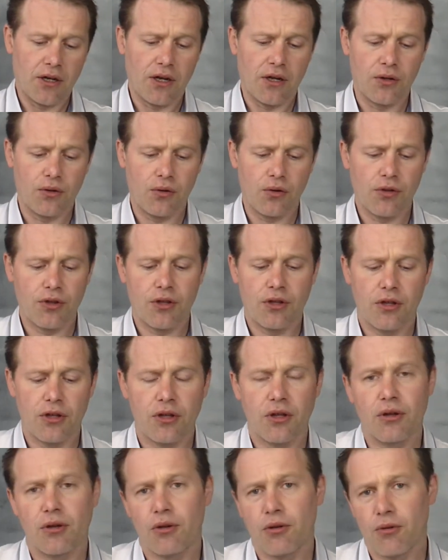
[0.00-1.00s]
other
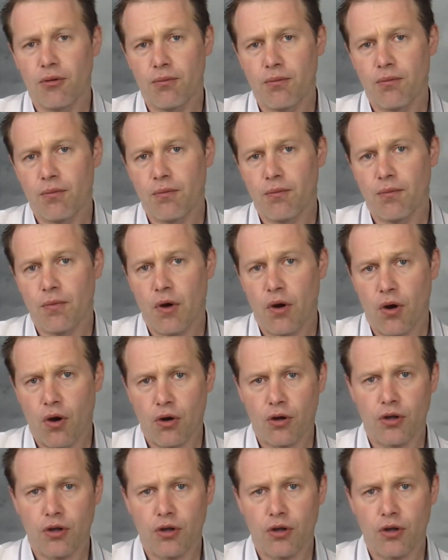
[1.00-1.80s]
organs were